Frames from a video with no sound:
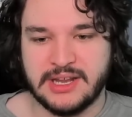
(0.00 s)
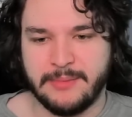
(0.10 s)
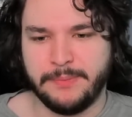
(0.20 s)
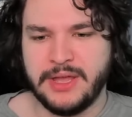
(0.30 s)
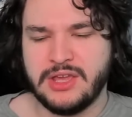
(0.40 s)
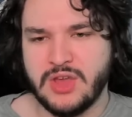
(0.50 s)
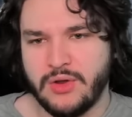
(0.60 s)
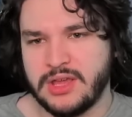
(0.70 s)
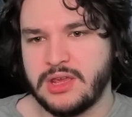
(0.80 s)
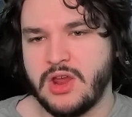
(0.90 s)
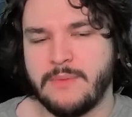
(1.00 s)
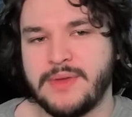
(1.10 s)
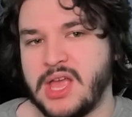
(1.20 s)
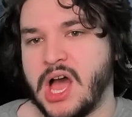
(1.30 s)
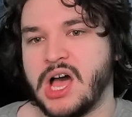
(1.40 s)
And I'm going to play a Yoda here
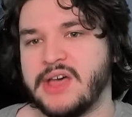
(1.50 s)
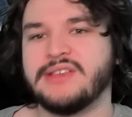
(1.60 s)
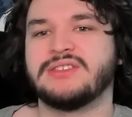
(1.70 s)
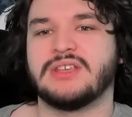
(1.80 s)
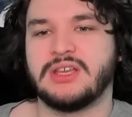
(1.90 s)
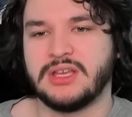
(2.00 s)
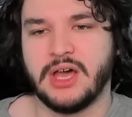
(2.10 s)
because